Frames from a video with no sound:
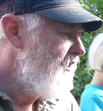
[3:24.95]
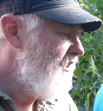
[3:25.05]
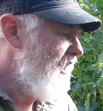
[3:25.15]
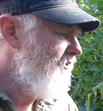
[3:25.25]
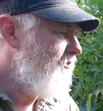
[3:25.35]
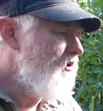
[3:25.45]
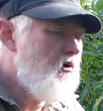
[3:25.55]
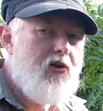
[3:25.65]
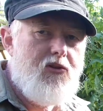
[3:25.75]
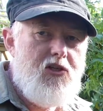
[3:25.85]
Now if we
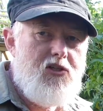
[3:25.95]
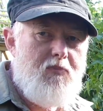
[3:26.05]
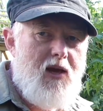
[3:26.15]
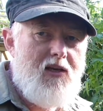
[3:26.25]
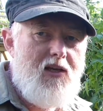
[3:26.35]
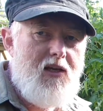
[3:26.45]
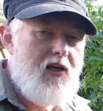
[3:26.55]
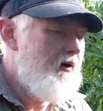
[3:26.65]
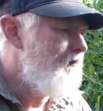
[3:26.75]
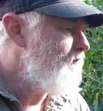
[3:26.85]
look at this bed
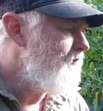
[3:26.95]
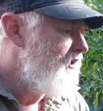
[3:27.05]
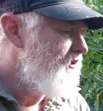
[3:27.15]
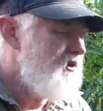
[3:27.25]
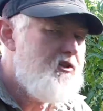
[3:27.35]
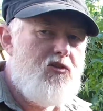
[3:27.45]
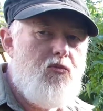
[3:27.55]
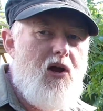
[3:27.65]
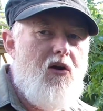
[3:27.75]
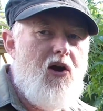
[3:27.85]
here, this is
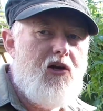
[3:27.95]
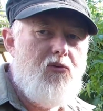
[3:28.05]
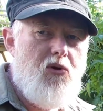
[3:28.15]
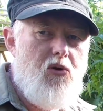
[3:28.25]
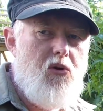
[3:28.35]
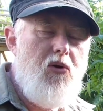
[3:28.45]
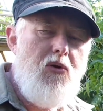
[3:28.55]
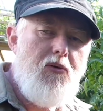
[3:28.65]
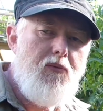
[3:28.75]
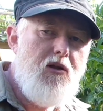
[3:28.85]
where I grew
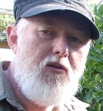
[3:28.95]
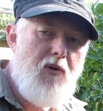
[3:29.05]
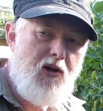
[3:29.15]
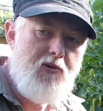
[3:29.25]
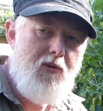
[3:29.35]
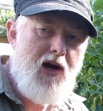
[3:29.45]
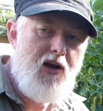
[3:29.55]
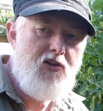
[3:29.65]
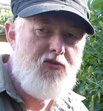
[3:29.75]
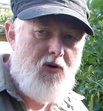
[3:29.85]
my
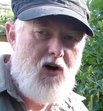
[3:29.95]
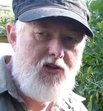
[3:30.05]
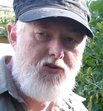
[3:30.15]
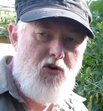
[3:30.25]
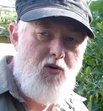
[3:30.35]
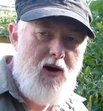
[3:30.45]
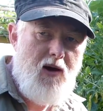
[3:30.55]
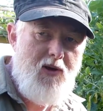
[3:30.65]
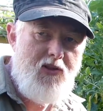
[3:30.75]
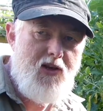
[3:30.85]
tomatoes by a straw
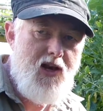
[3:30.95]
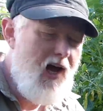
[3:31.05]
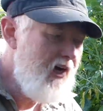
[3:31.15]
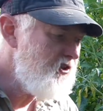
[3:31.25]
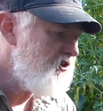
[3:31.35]
bale method last